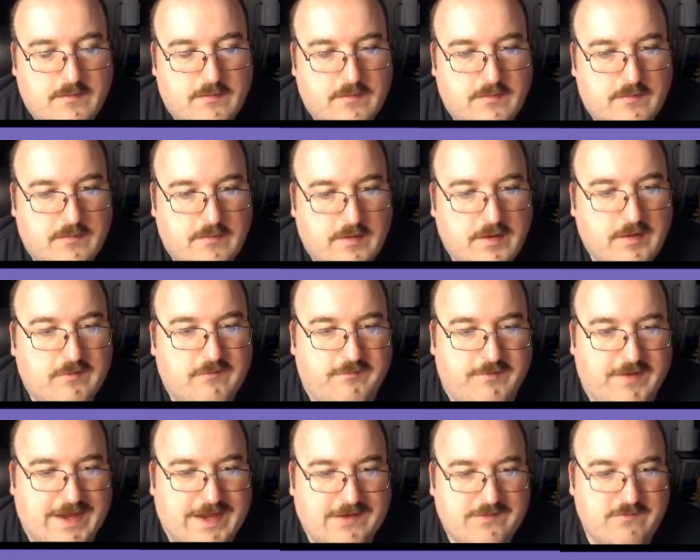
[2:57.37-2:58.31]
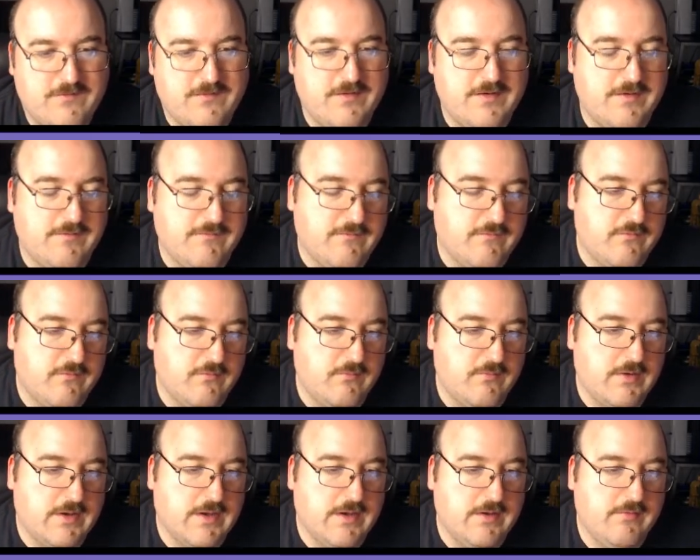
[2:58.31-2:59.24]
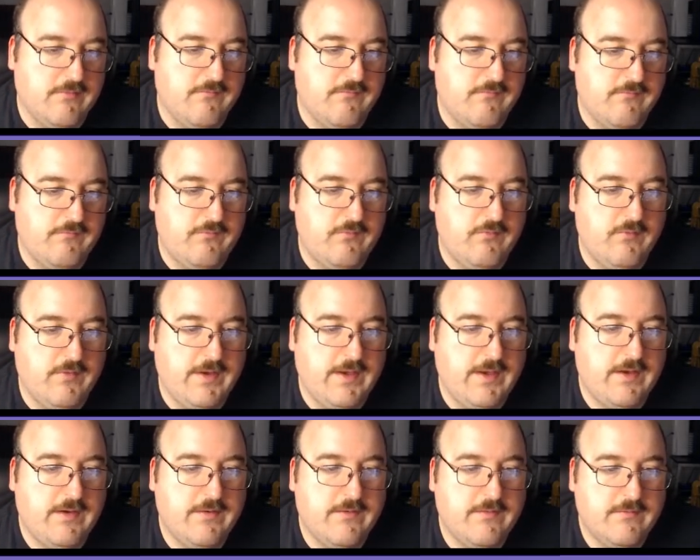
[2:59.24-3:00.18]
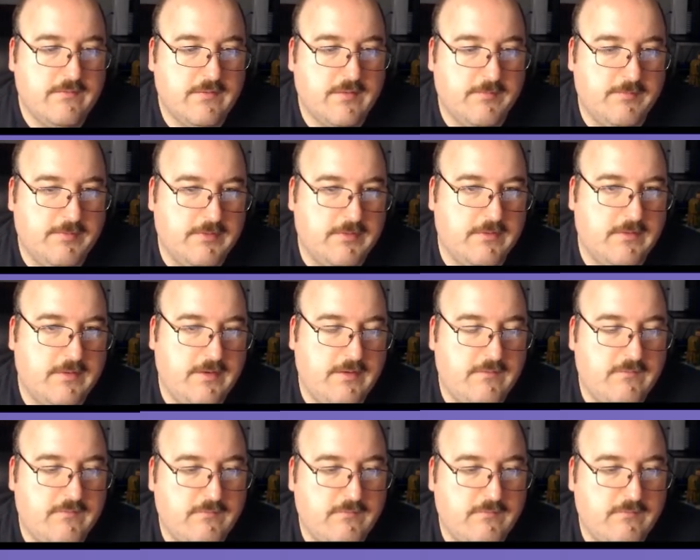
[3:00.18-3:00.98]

Each faction has its own kind of unique abilities if you